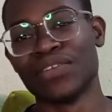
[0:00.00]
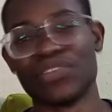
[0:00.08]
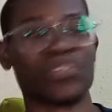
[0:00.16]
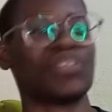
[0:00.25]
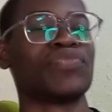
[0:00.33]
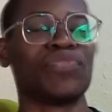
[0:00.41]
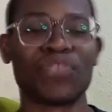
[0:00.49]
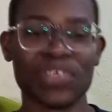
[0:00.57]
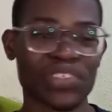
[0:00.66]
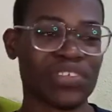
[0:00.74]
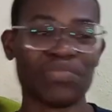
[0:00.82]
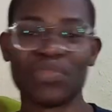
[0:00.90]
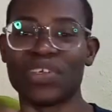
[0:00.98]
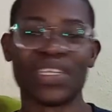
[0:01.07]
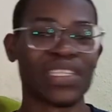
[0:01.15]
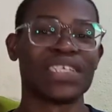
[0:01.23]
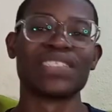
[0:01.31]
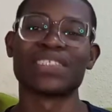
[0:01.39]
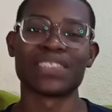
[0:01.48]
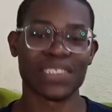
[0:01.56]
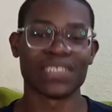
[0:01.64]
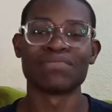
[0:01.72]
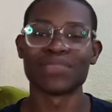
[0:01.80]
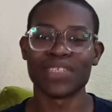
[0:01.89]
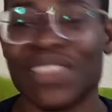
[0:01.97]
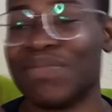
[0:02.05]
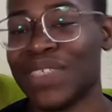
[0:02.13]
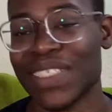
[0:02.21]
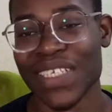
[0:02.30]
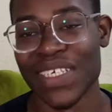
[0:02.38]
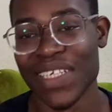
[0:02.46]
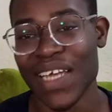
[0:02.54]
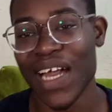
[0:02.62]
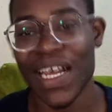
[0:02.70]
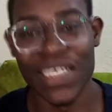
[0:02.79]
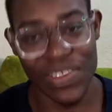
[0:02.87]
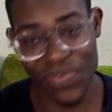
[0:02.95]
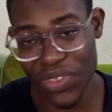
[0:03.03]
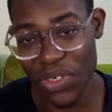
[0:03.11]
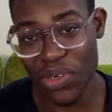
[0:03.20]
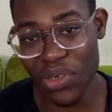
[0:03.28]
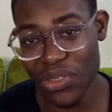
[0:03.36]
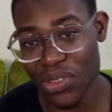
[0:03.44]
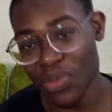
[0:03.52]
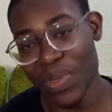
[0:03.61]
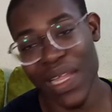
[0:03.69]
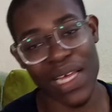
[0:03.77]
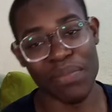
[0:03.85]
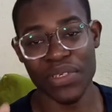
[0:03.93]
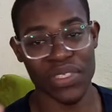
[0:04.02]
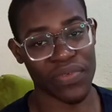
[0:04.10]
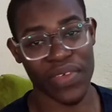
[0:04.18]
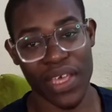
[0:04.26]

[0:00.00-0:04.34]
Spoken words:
just focusing on more than 10 things at the same time. Simply said, achieving your goals will be like a piece of